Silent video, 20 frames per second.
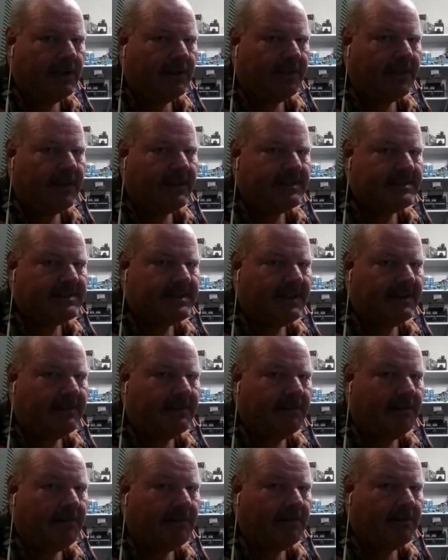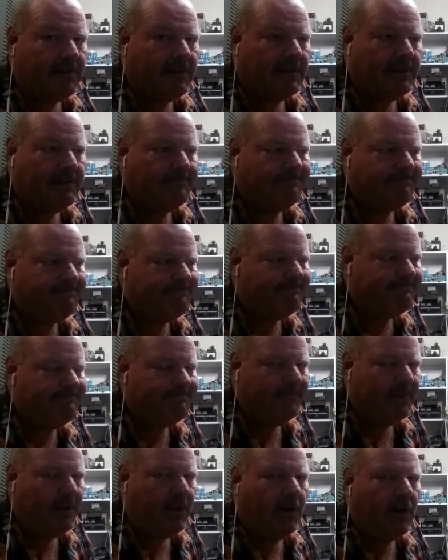on things that are
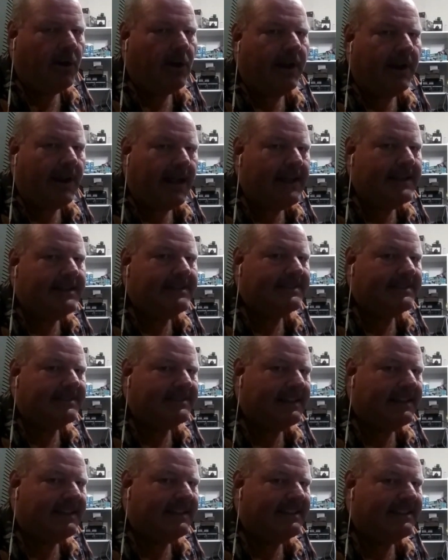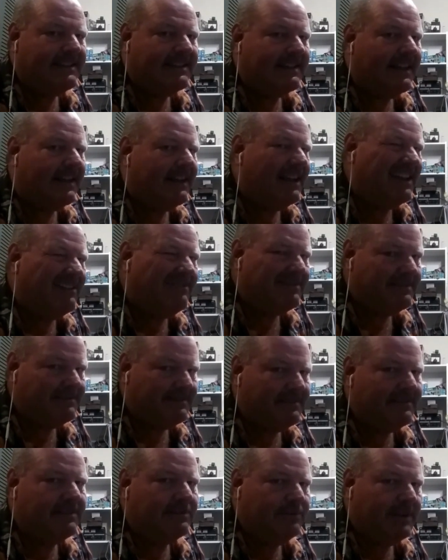nice and kind of
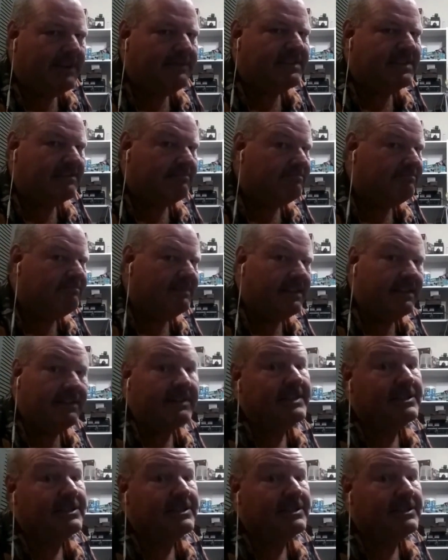do have some either